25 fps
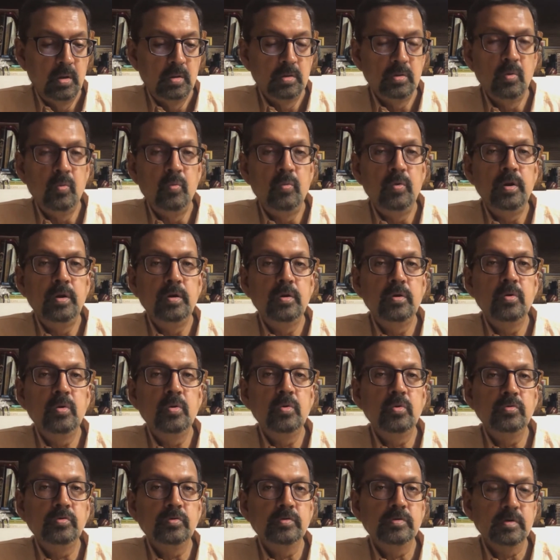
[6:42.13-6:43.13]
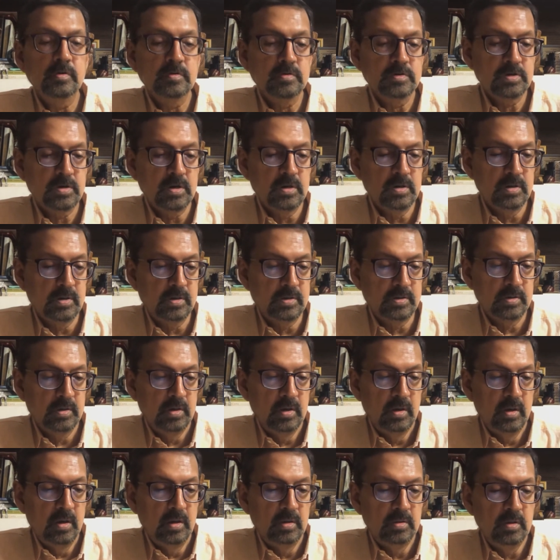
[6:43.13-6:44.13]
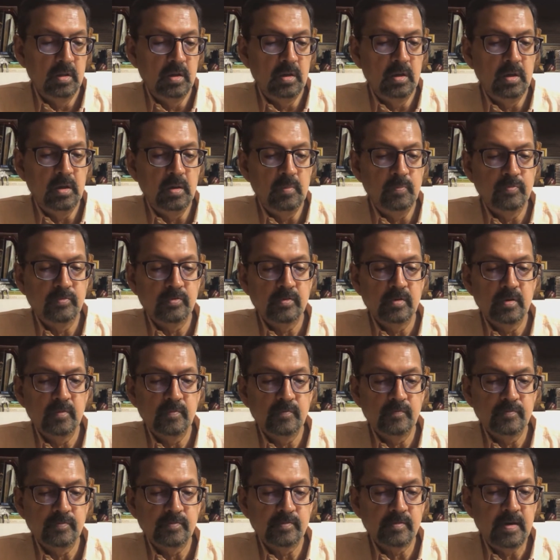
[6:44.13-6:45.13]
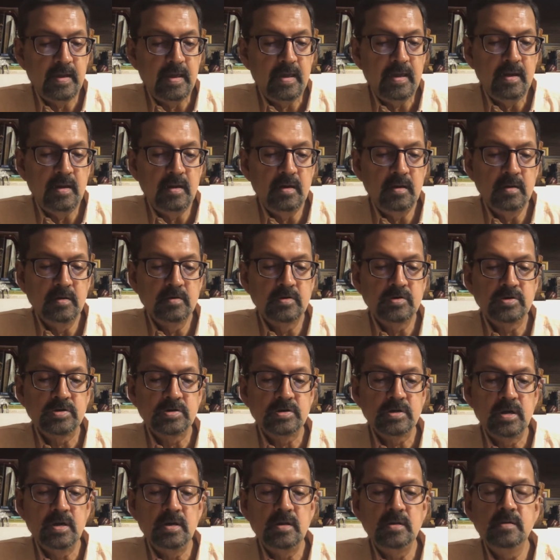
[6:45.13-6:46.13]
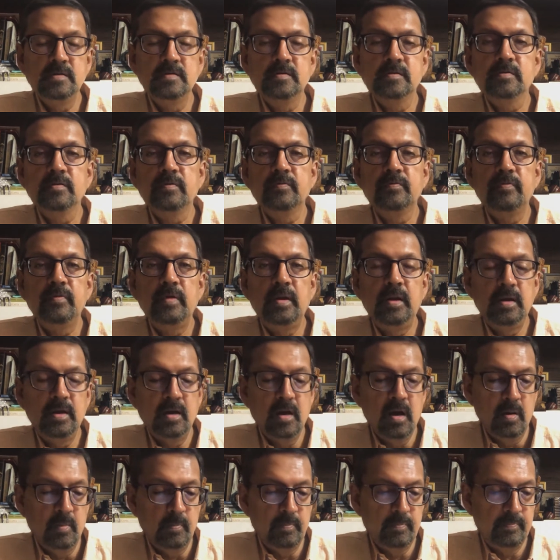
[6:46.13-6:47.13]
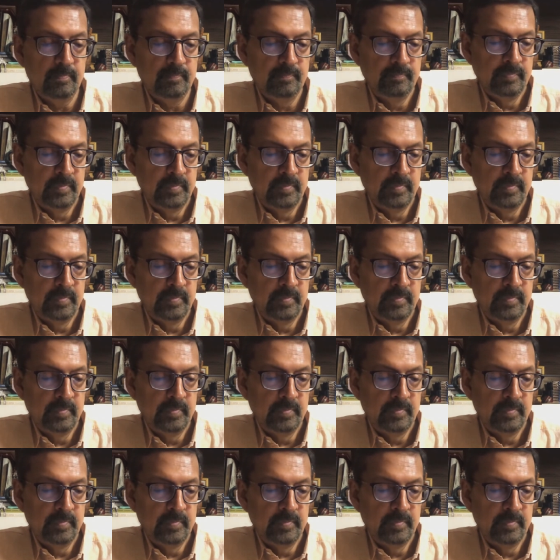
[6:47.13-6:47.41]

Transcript: the windows shut, the heaps of snail shells filling up.